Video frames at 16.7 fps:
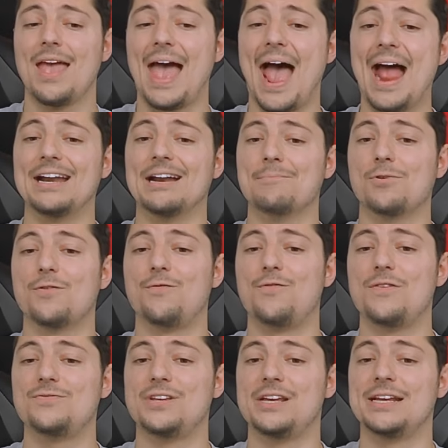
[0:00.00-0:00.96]
At number
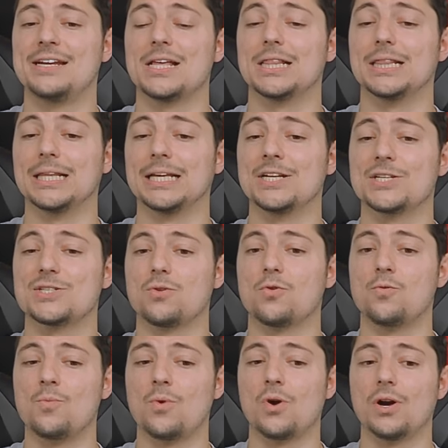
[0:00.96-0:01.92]
15, Linus
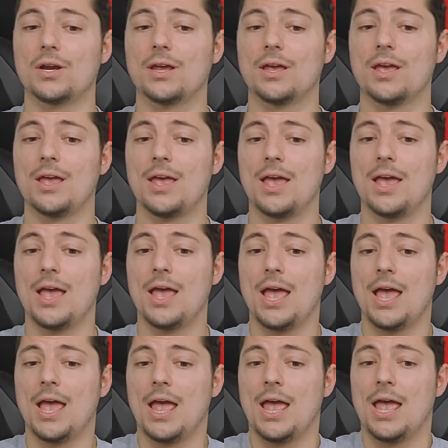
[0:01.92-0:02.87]
Ullmark.
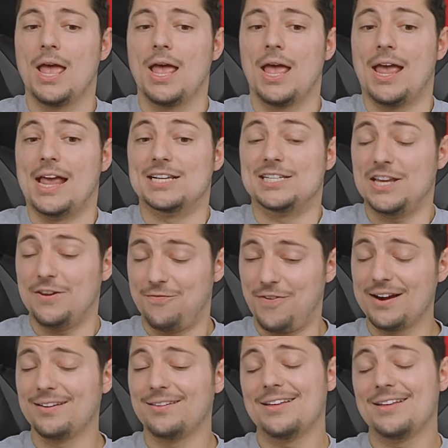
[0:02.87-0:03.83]
Is he
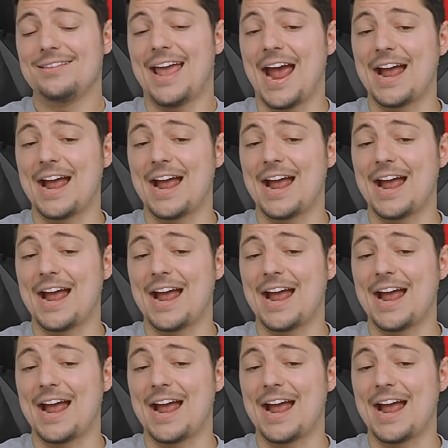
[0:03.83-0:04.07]
finally the